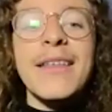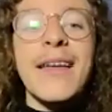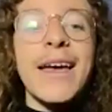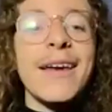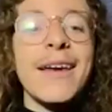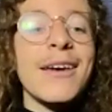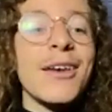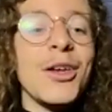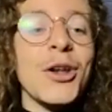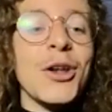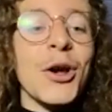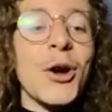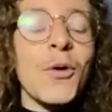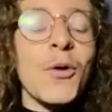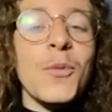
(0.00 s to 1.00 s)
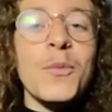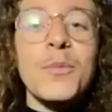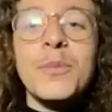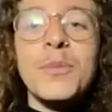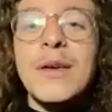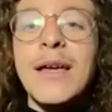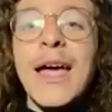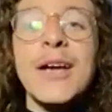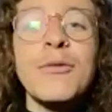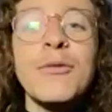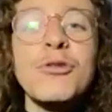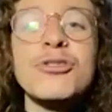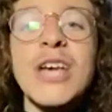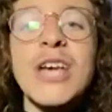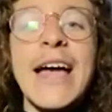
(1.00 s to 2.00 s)
recruiter from Lawton, Oklahoma, who
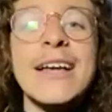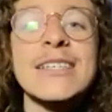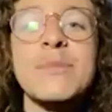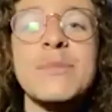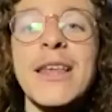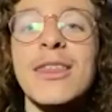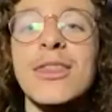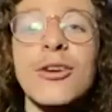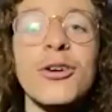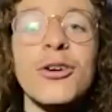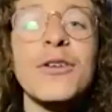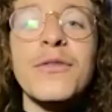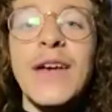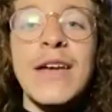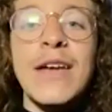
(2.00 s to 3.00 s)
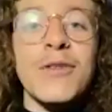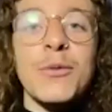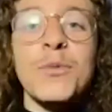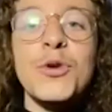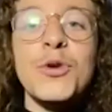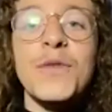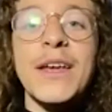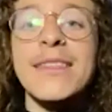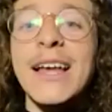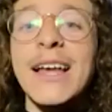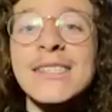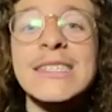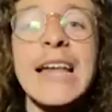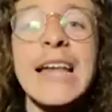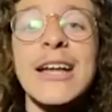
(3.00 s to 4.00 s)
currently calls Omaha,
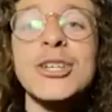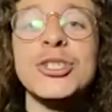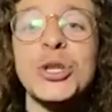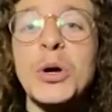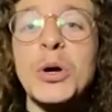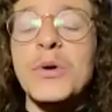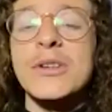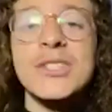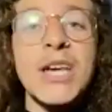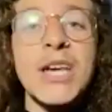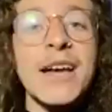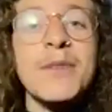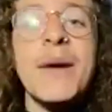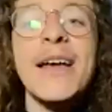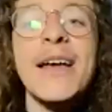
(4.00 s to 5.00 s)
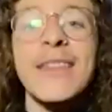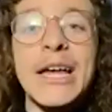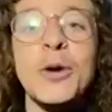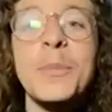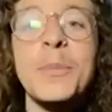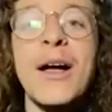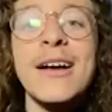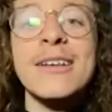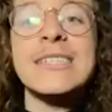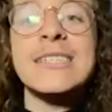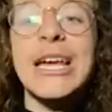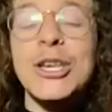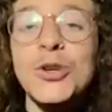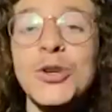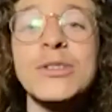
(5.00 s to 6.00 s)
Nebraska home, is now in
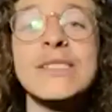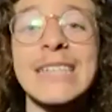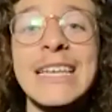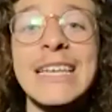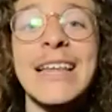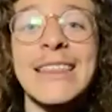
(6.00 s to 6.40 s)
the jury